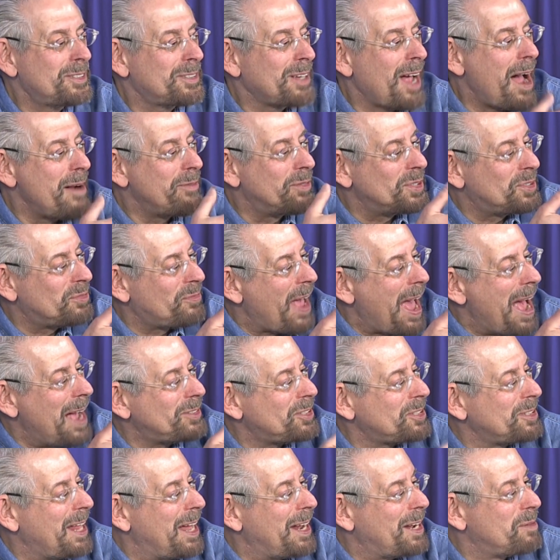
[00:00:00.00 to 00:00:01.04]
I was
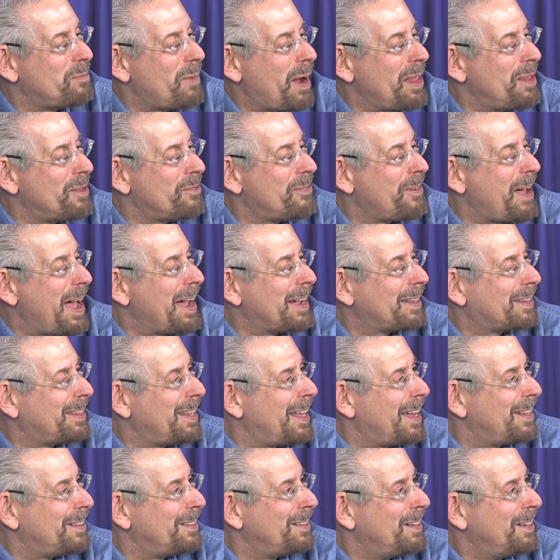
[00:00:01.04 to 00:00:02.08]
fascinated by the fact
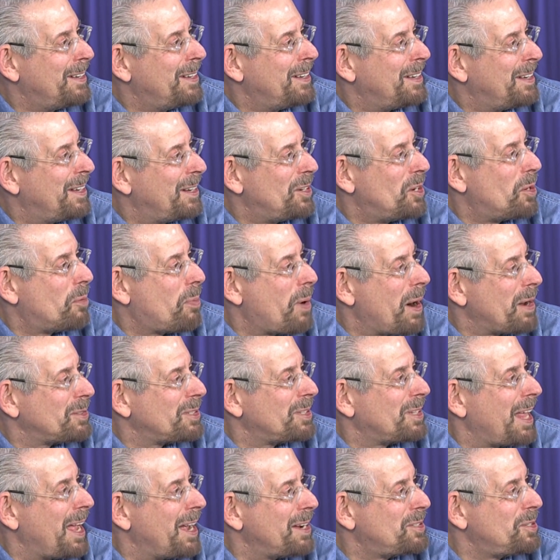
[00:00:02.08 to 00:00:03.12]
that in your
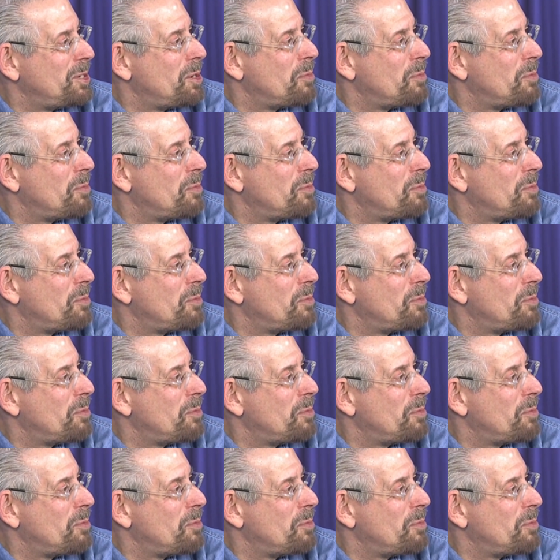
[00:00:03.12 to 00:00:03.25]
presentation you